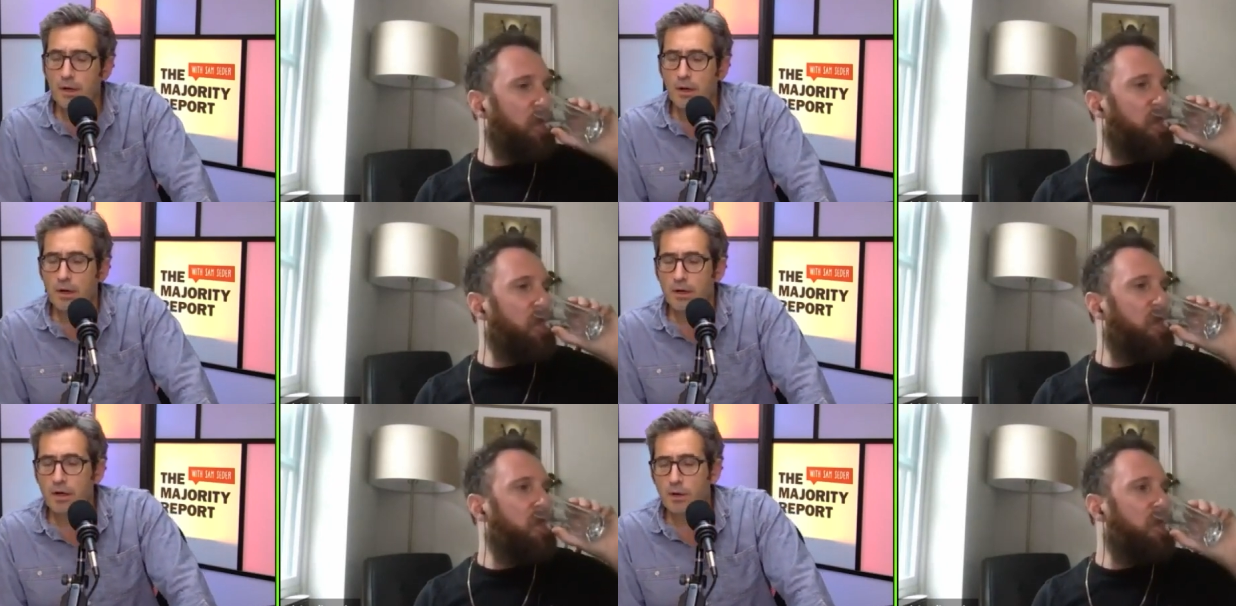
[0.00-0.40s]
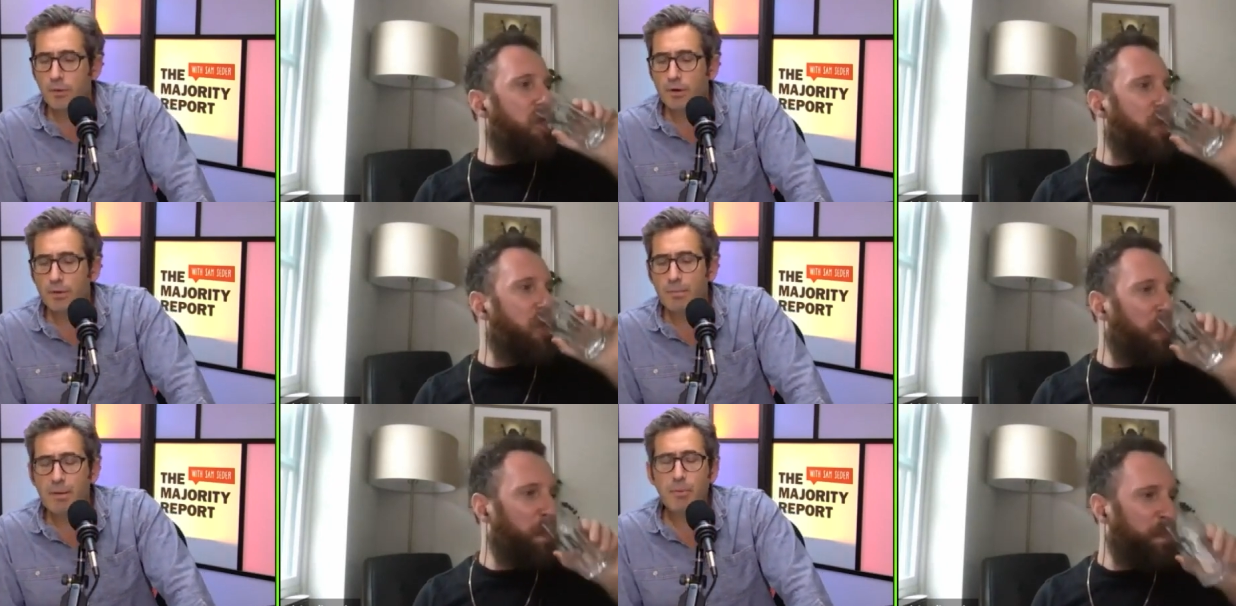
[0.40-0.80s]
Speaker 1: you know,
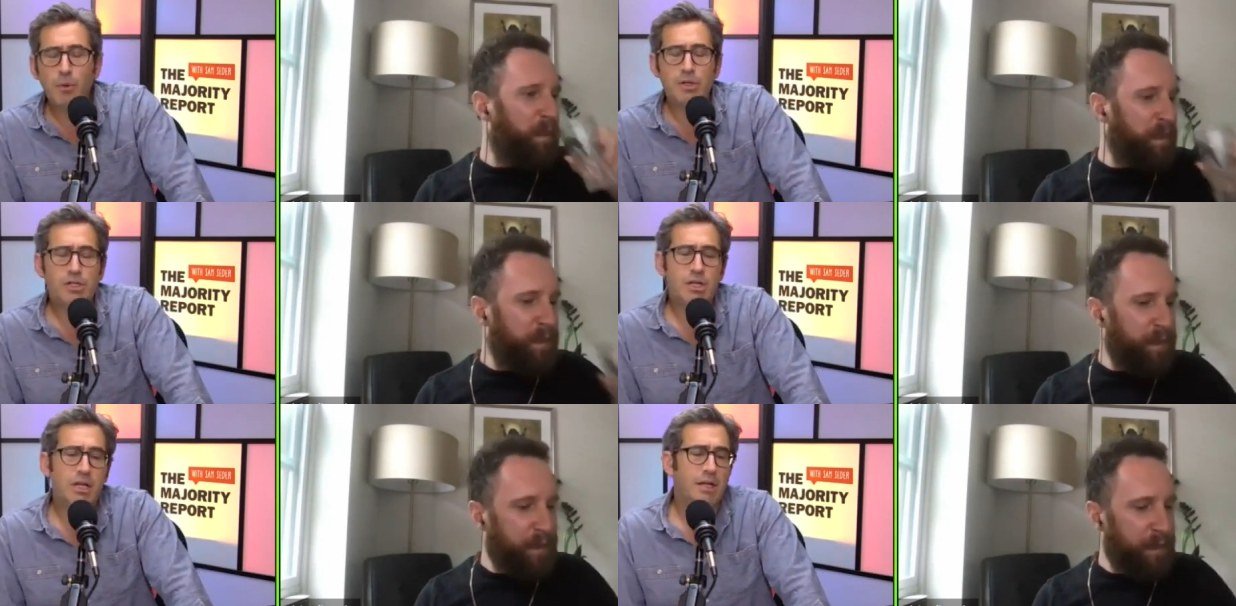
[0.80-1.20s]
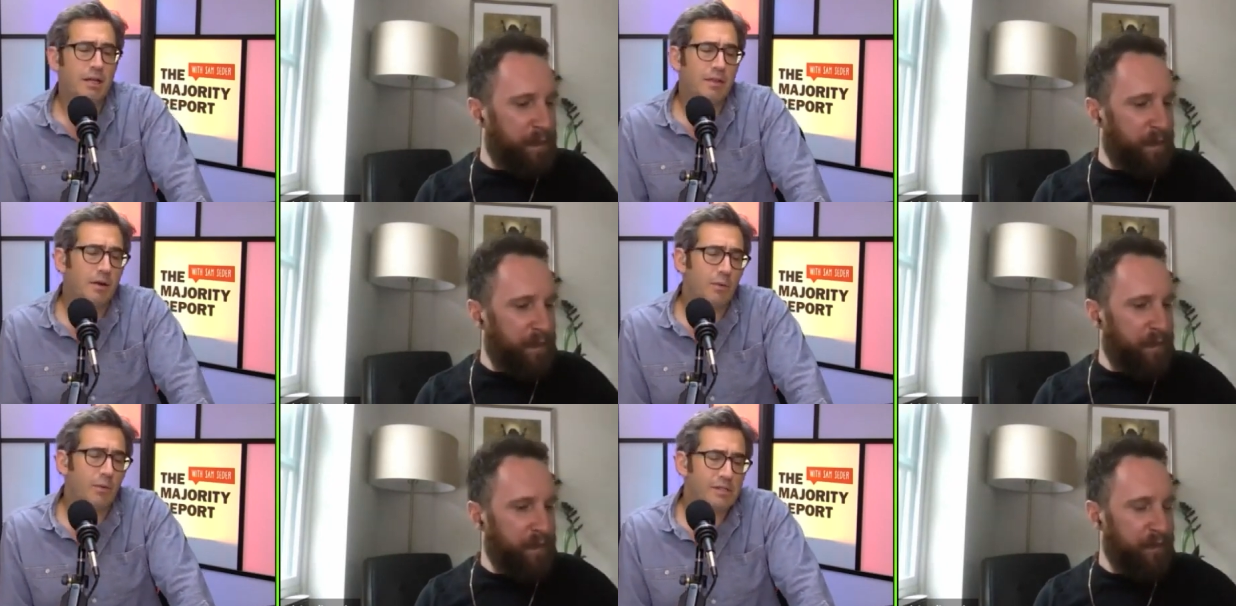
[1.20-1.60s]
remember when she
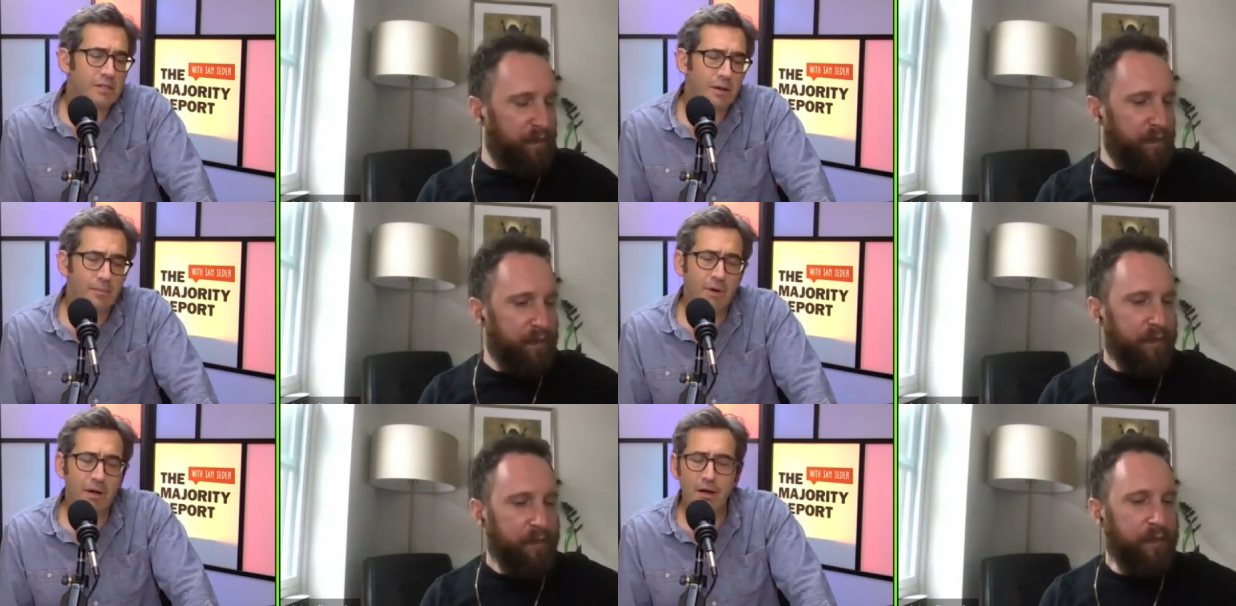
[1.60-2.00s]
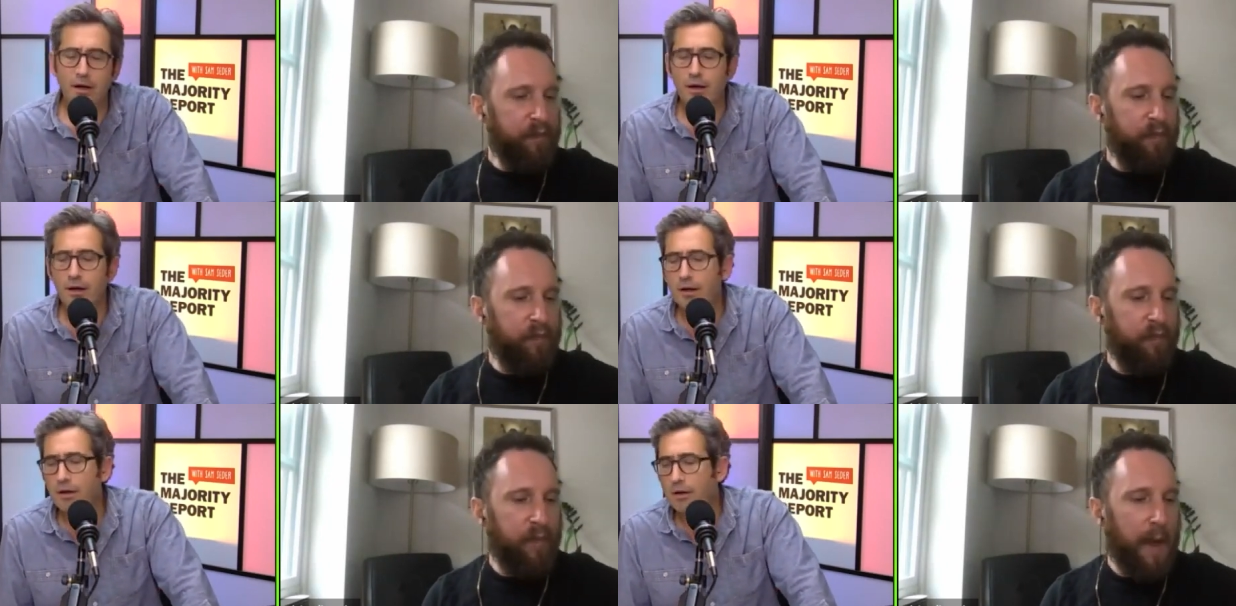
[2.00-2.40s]
there was some uh,
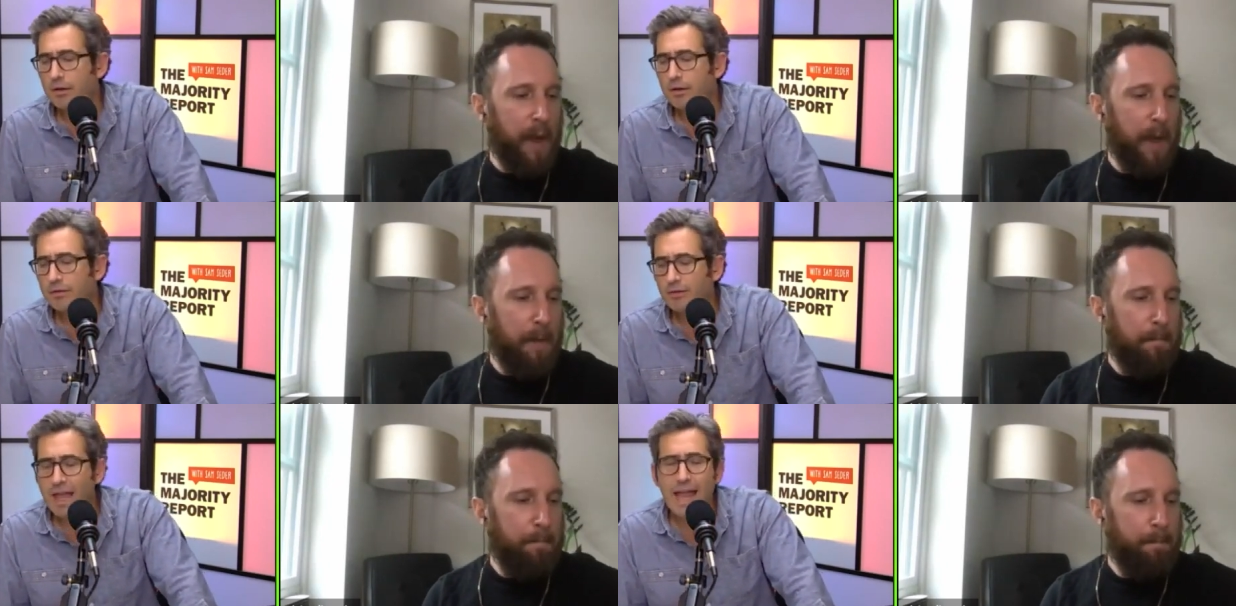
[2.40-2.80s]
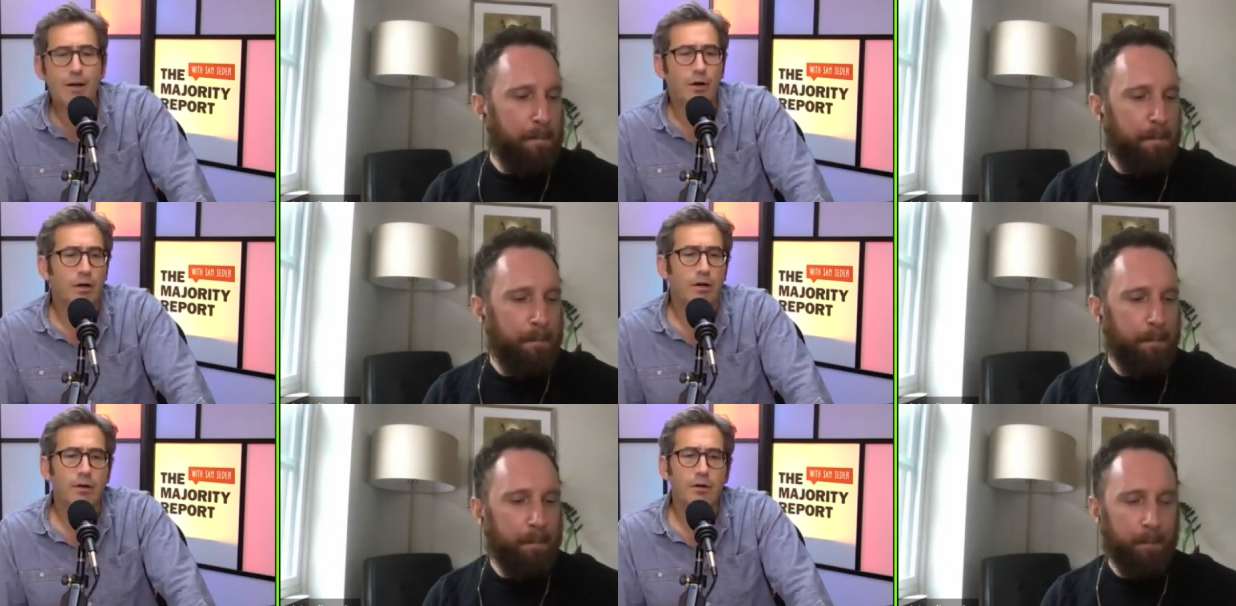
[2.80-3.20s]
uh,
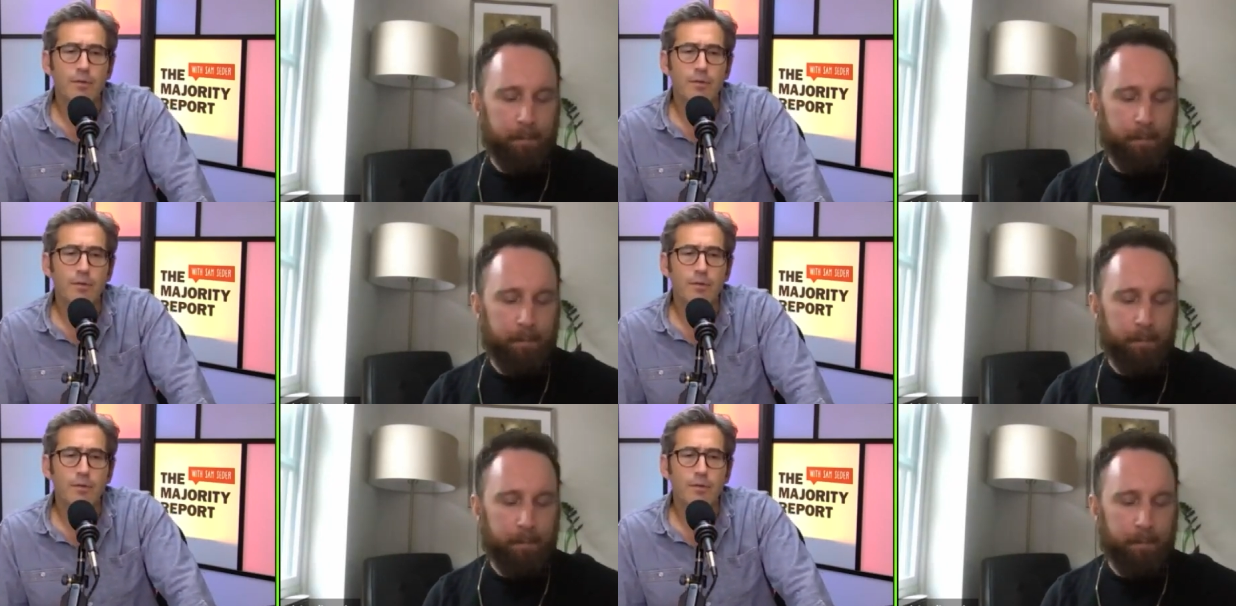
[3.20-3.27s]
skater,